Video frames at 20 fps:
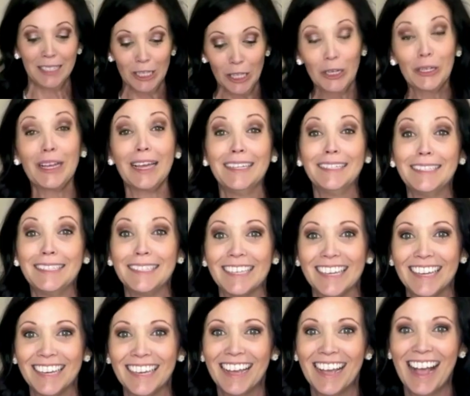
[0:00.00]
look and
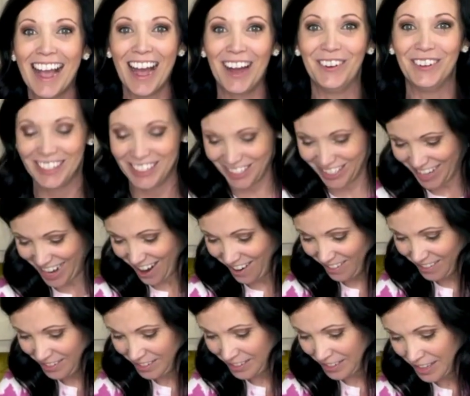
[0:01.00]
see how it turned
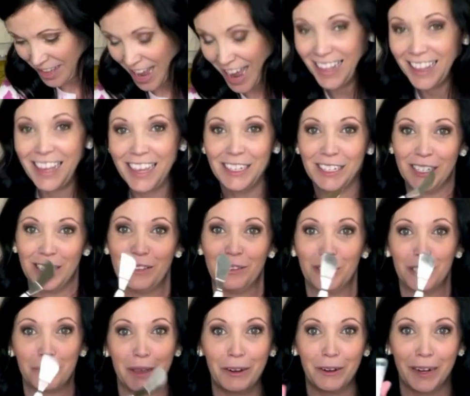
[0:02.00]
out. I like to
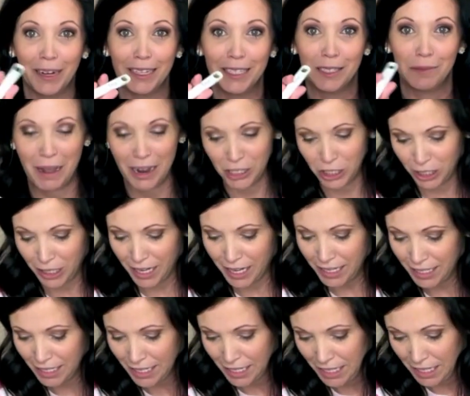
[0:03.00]
use my Cricut spatula
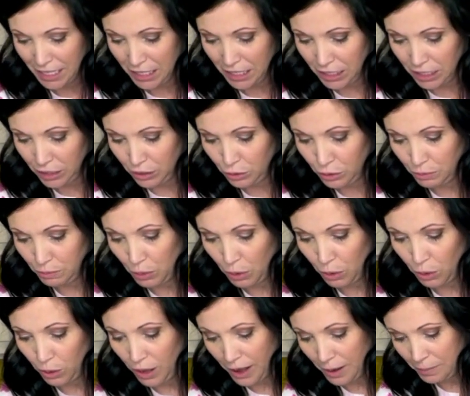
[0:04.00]
to
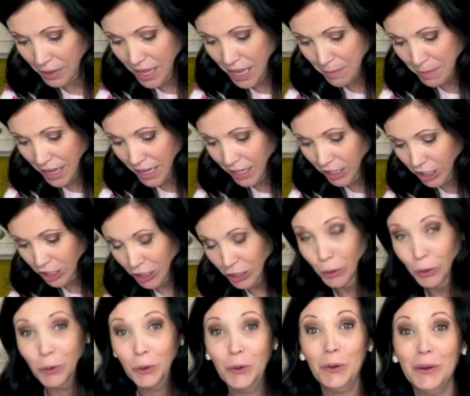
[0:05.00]
pull up the image.
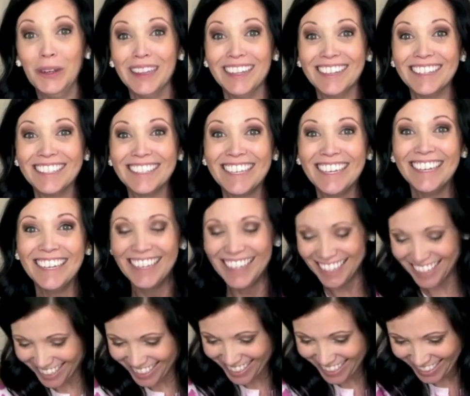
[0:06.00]
Ooh, it looks
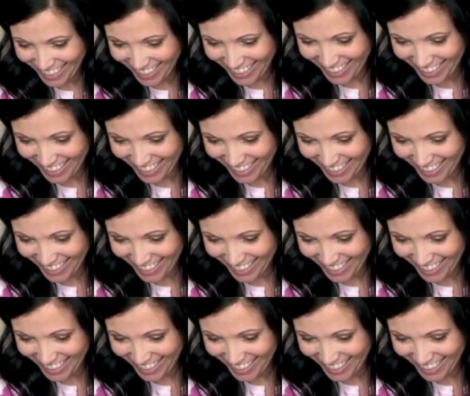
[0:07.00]
good.